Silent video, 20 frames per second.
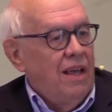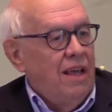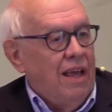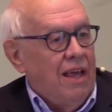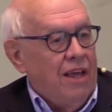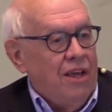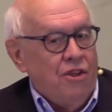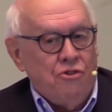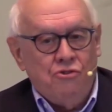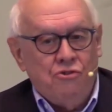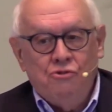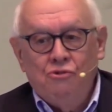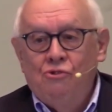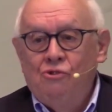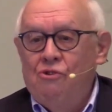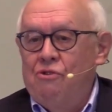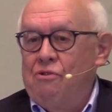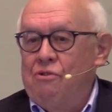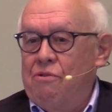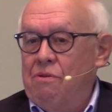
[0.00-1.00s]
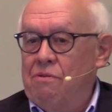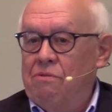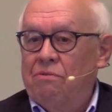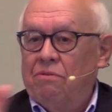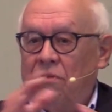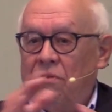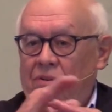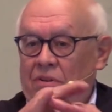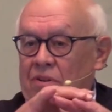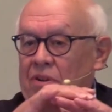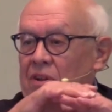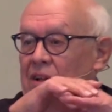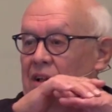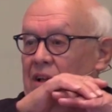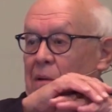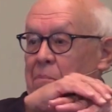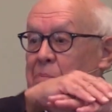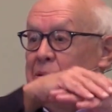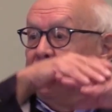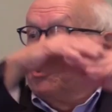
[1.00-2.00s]
in your
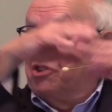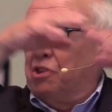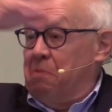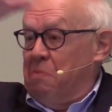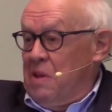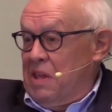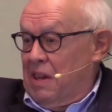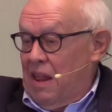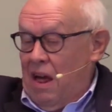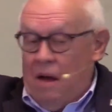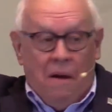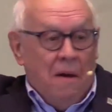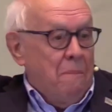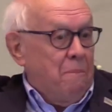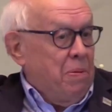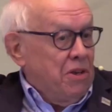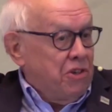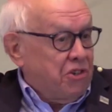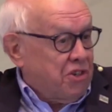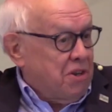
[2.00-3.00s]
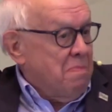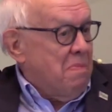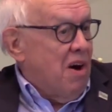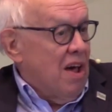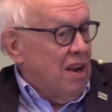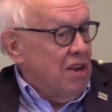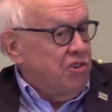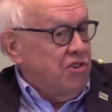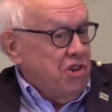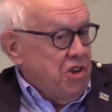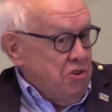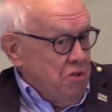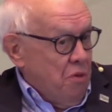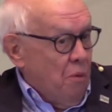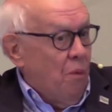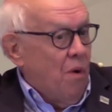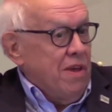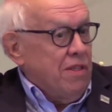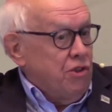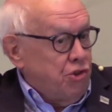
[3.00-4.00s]
epistemology, in the
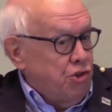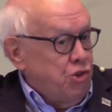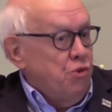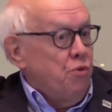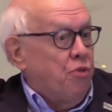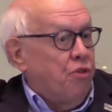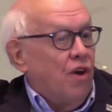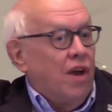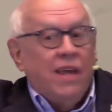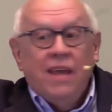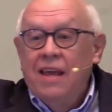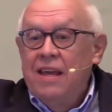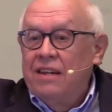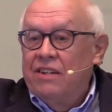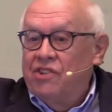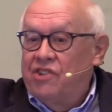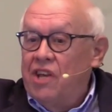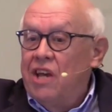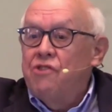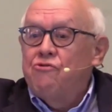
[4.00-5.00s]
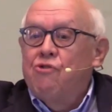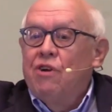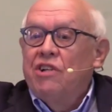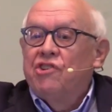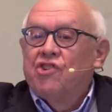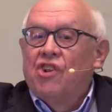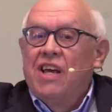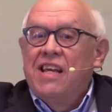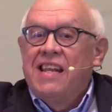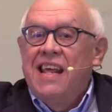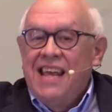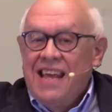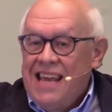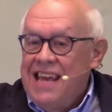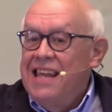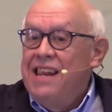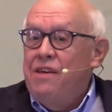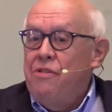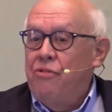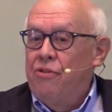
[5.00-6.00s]
way that you think, does that translate
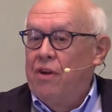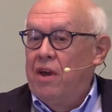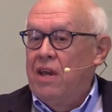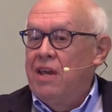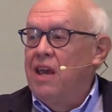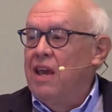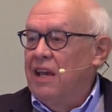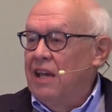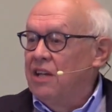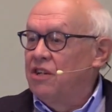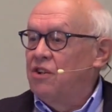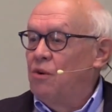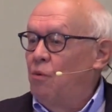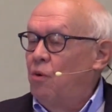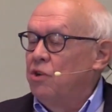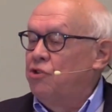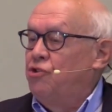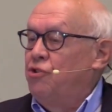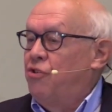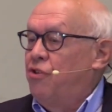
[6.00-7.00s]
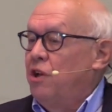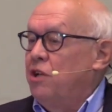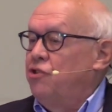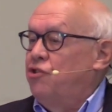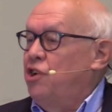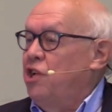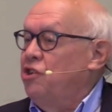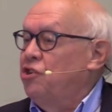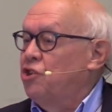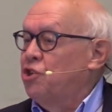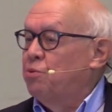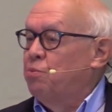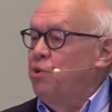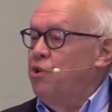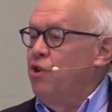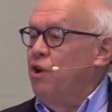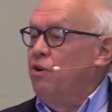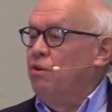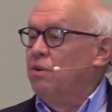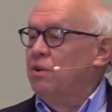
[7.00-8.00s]
anything into what you think Jesus would
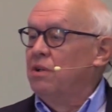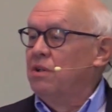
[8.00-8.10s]
do?